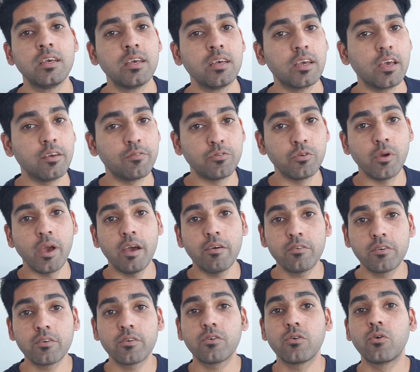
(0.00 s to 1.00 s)
If you
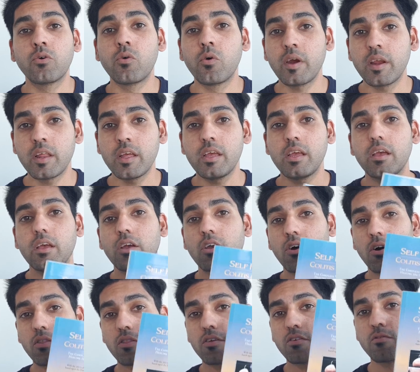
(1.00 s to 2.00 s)
haven't already
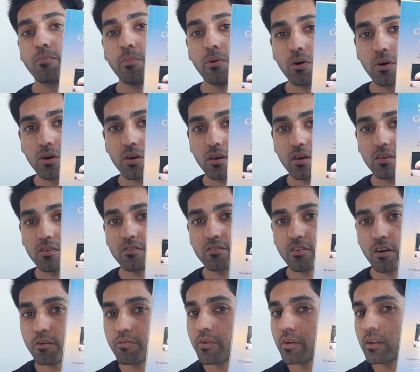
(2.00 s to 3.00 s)
got this book,
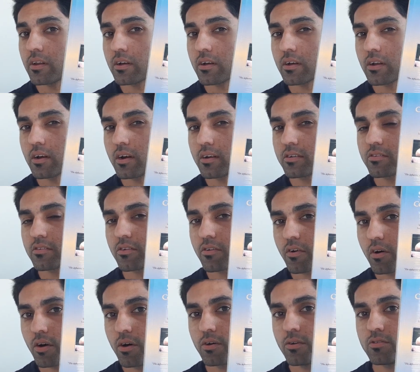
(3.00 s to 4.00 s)
Self Healing Colitis and
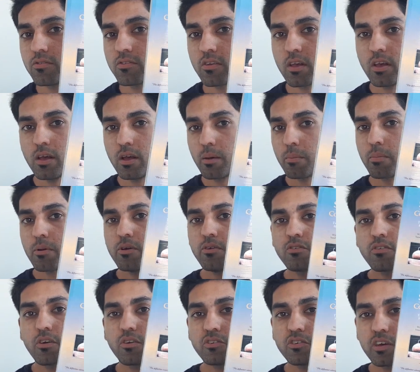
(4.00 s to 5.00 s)
Crohn's, please
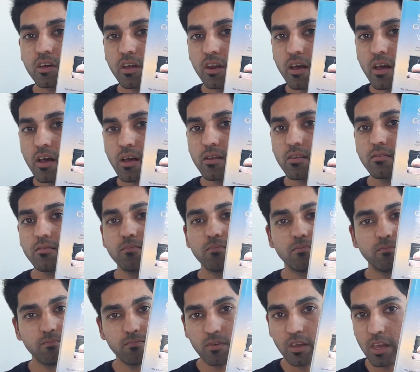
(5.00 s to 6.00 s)
go check it out,
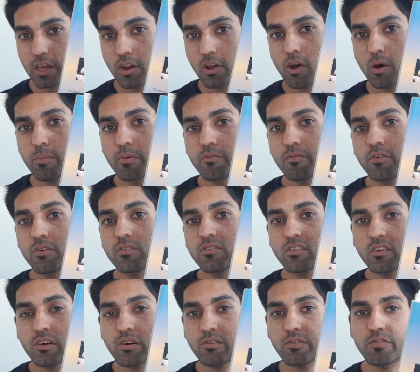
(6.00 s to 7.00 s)
get a copy for
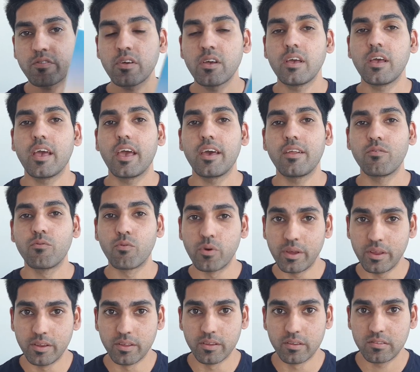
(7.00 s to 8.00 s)
yourself, and
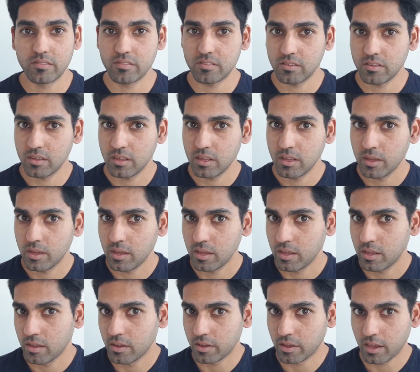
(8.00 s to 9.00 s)
read it.
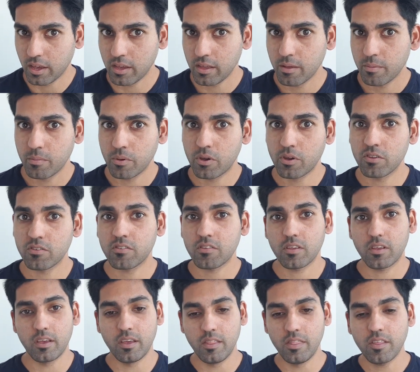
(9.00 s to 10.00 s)
Okay, because
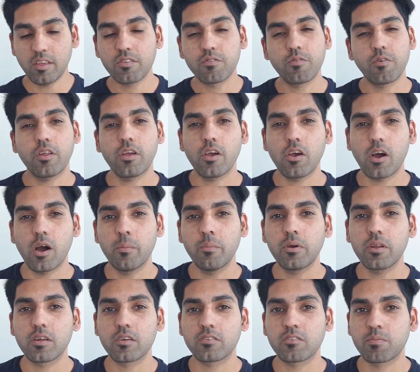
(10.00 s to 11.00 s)
in this video, I'm going
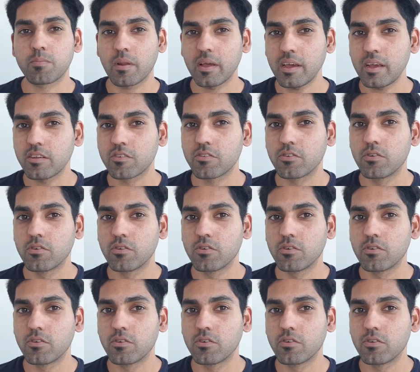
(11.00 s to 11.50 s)
to explain to